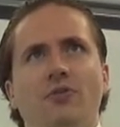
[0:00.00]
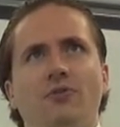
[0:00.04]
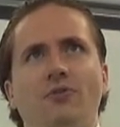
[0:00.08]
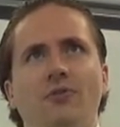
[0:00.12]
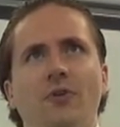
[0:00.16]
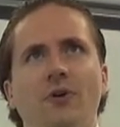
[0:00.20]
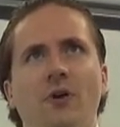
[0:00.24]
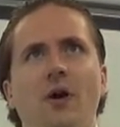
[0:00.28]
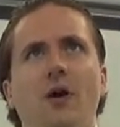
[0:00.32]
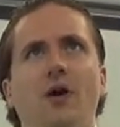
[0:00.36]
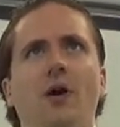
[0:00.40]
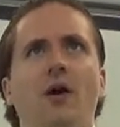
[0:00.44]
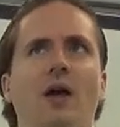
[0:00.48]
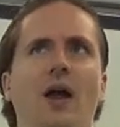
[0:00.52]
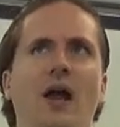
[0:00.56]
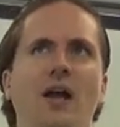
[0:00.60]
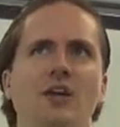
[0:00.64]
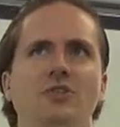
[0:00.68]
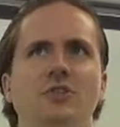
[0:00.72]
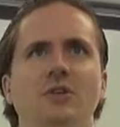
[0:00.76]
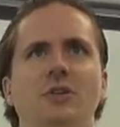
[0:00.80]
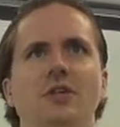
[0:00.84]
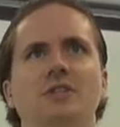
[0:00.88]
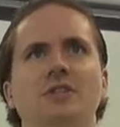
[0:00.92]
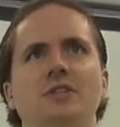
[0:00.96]
our
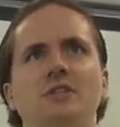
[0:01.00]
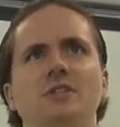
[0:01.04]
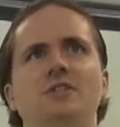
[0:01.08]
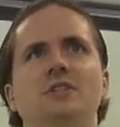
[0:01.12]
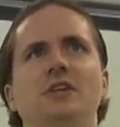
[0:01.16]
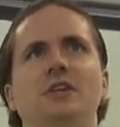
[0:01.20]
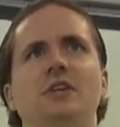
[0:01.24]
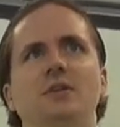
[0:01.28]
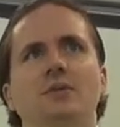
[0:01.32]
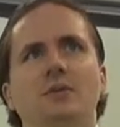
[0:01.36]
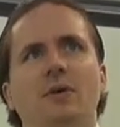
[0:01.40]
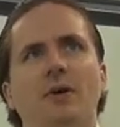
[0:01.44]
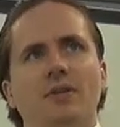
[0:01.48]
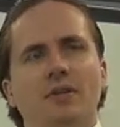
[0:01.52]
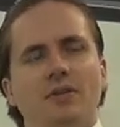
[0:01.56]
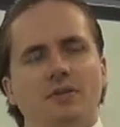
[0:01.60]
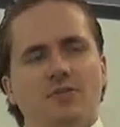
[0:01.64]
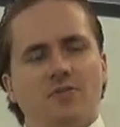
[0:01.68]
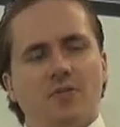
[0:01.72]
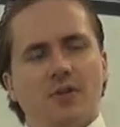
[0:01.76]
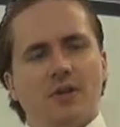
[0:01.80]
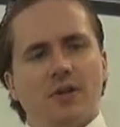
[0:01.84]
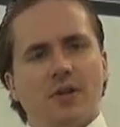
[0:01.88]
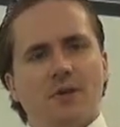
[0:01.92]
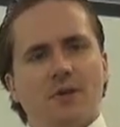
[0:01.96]
actually let's continue on this
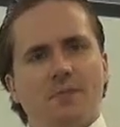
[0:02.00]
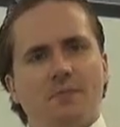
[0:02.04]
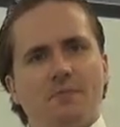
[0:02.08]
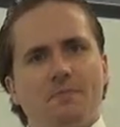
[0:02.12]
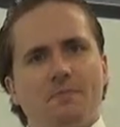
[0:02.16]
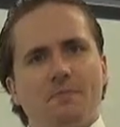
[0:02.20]
video.